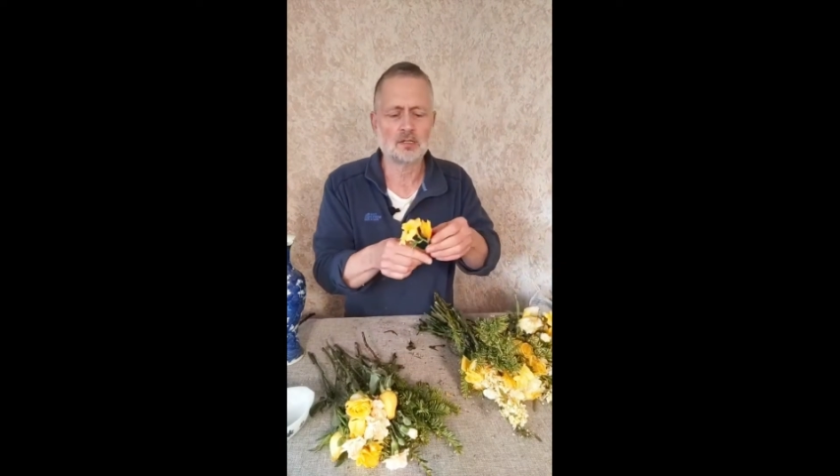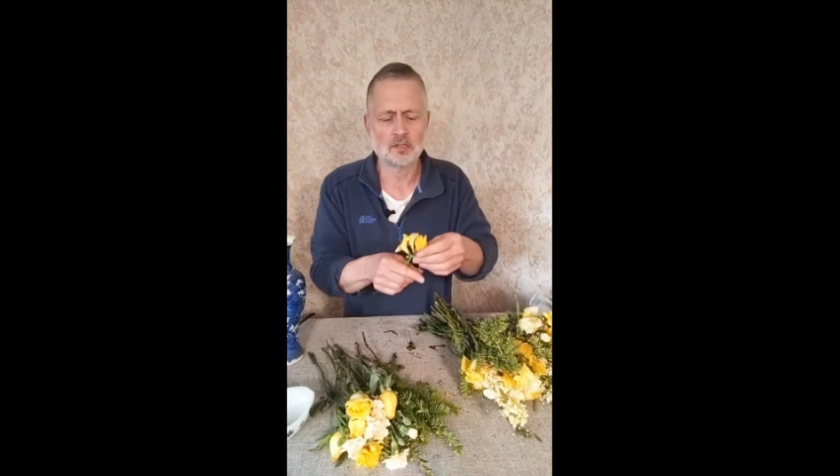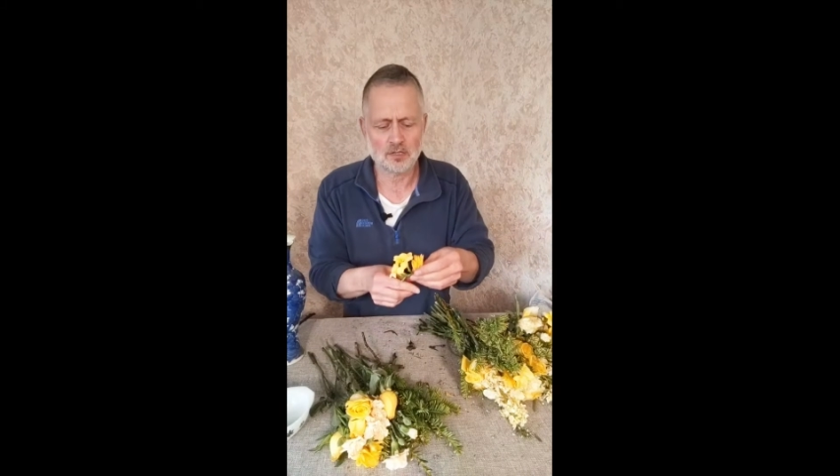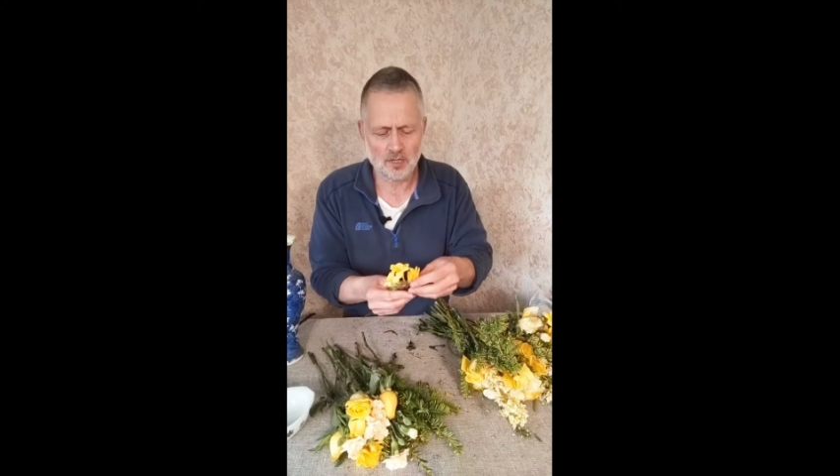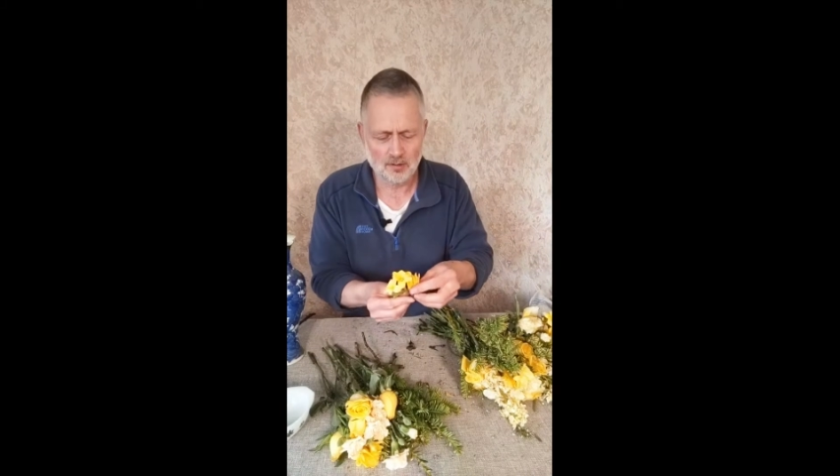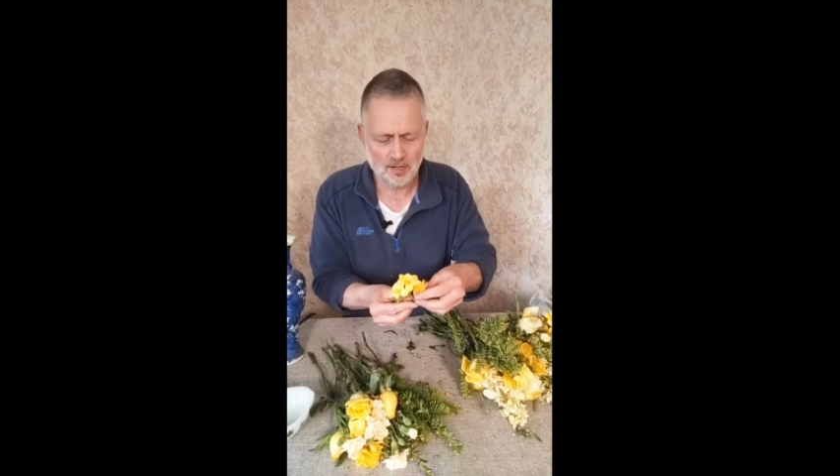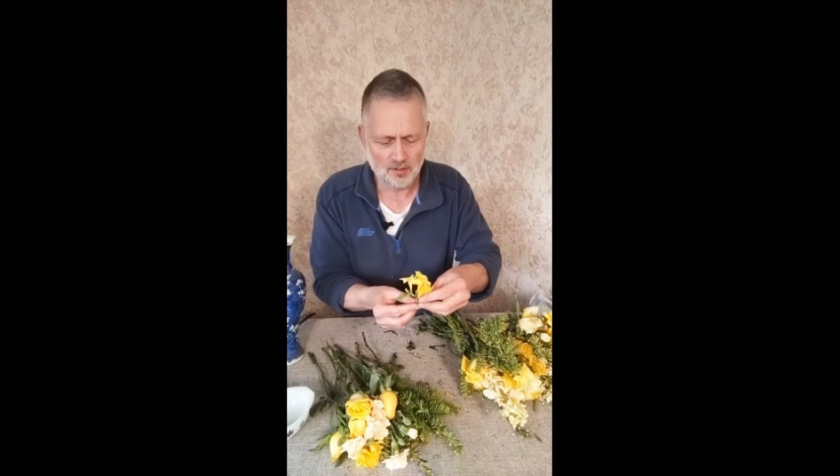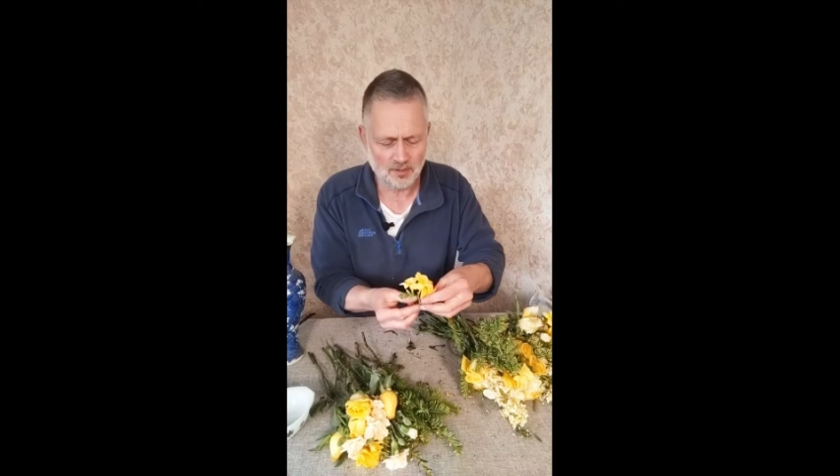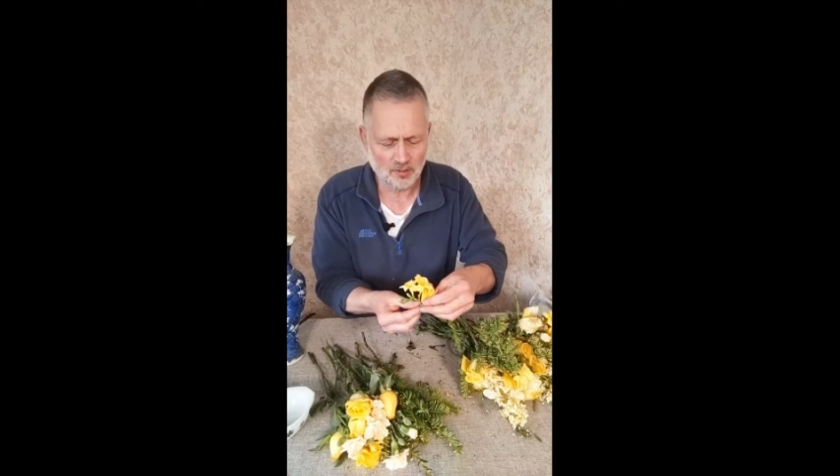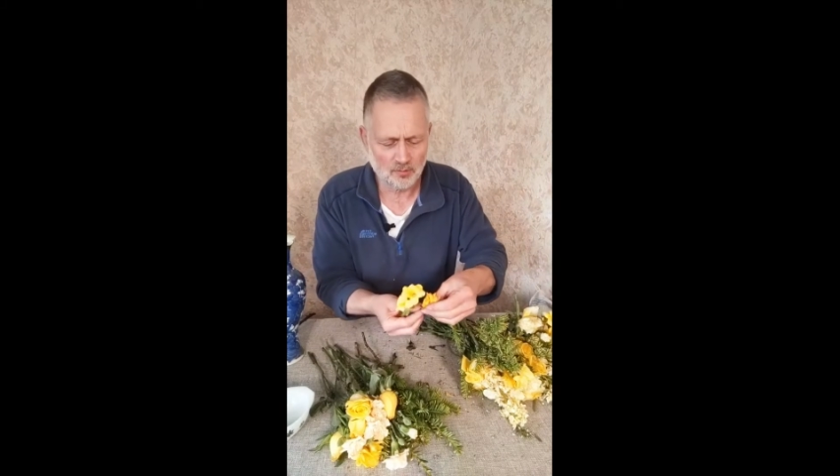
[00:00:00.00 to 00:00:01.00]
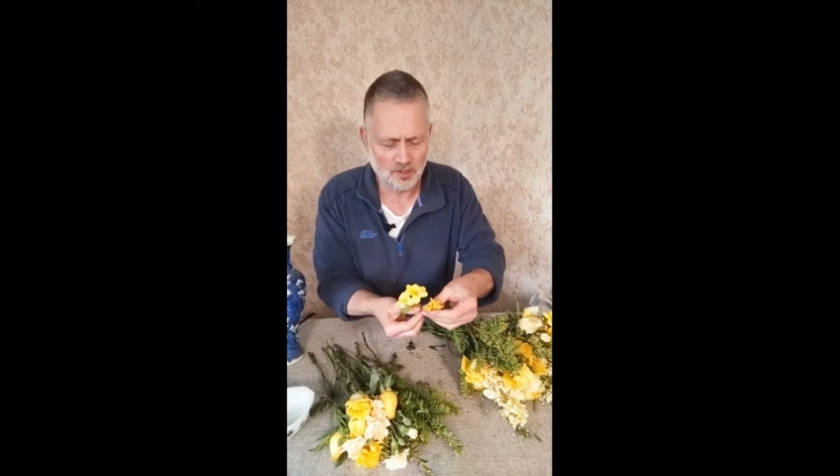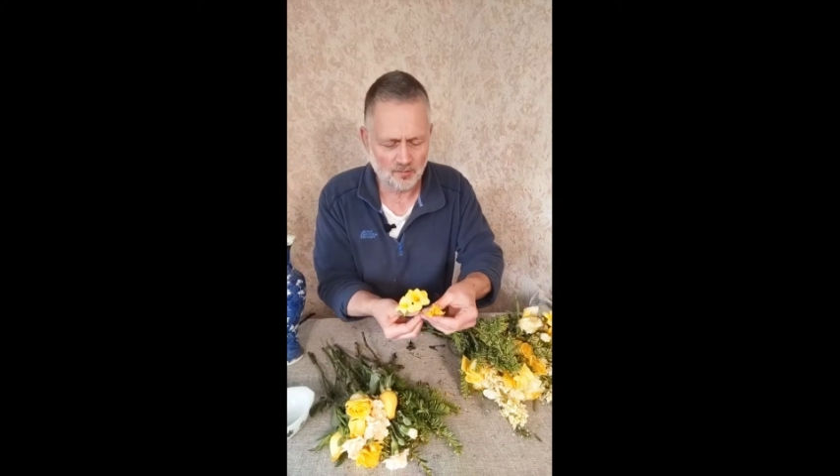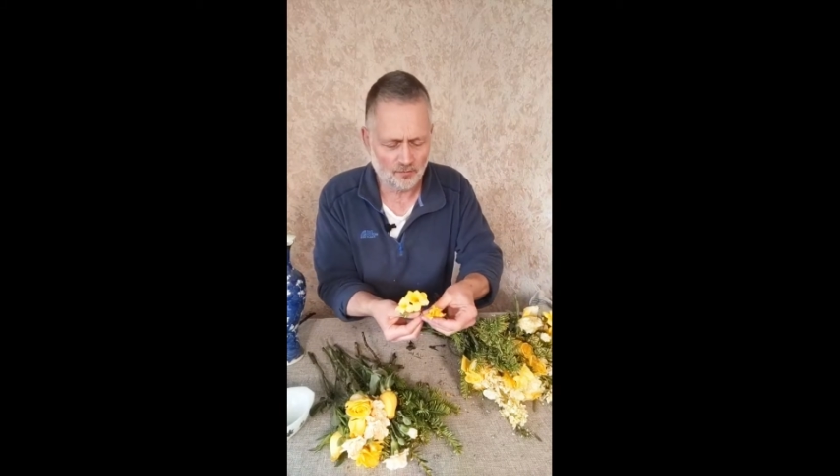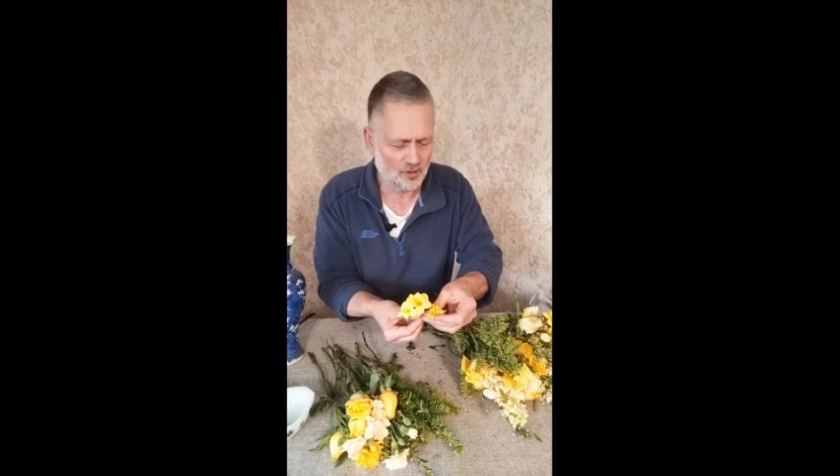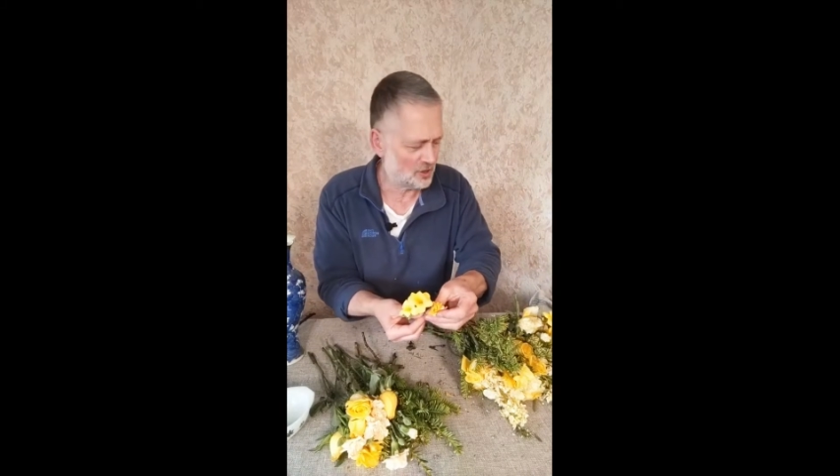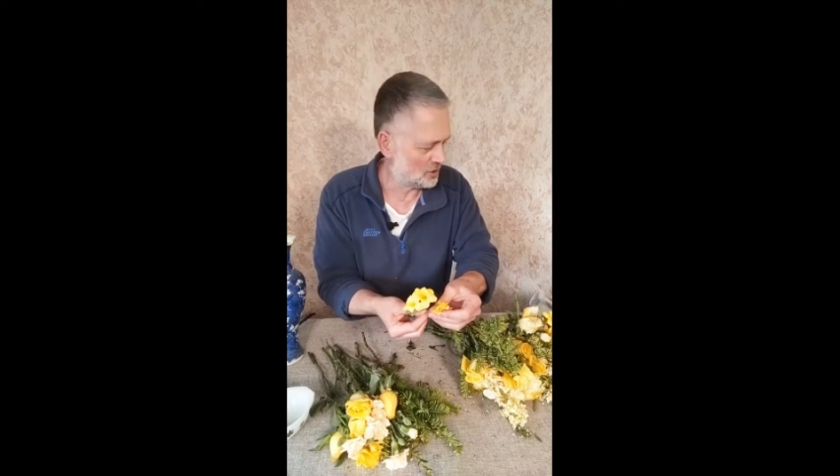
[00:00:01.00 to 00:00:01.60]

So anyway, so with the freesias,